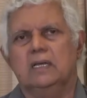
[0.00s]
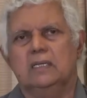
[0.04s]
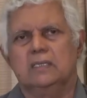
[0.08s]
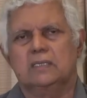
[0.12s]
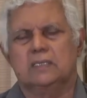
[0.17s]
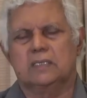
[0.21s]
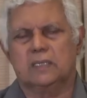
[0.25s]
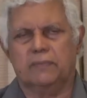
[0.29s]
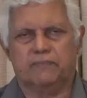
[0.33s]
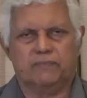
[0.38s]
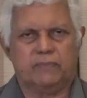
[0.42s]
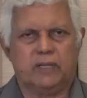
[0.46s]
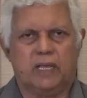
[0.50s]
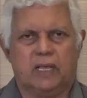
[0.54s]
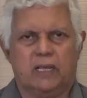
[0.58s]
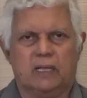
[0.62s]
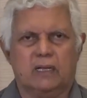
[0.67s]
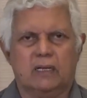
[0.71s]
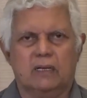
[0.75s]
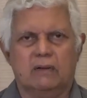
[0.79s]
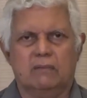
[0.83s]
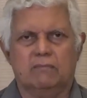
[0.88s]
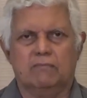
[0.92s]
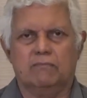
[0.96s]
Sifting.
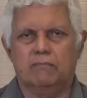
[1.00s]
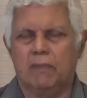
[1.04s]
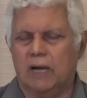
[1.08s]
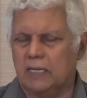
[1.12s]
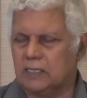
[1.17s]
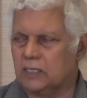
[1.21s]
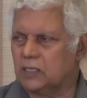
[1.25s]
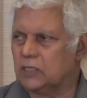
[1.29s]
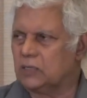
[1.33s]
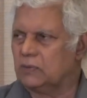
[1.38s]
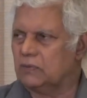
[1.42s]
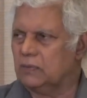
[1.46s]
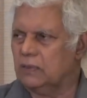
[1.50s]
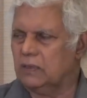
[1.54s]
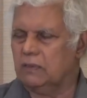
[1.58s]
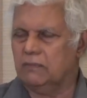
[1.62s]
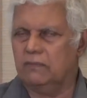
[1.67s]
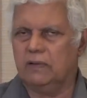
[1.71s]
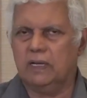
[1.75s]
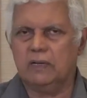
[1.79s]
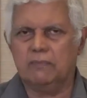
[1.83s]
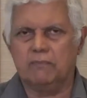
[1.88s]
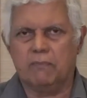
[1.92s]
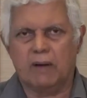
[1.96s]
Much
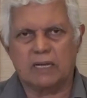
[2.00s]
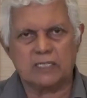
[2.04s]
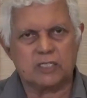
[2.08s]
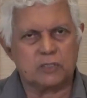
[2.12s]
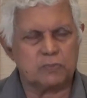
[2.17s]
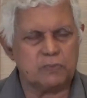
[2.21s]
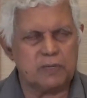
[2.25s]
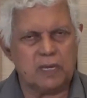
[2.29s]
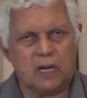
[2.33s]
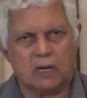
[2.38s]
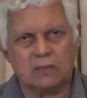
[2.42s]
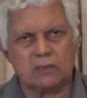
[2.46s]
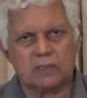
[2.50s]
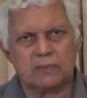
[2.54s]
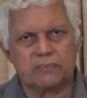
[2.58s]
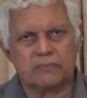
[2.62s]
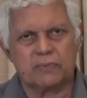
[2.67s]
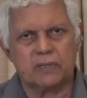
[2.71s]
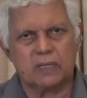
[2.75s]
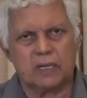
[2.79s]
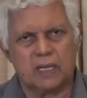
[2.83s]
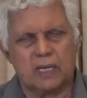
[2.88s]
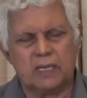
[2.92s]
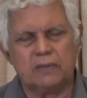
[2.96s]
will much be out of
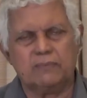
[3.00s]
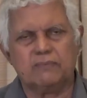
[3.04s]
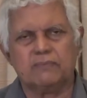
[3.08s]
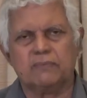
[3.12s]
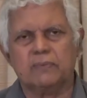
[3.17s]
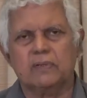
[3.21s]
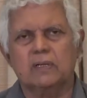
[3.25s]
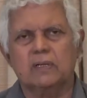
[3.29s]
your life?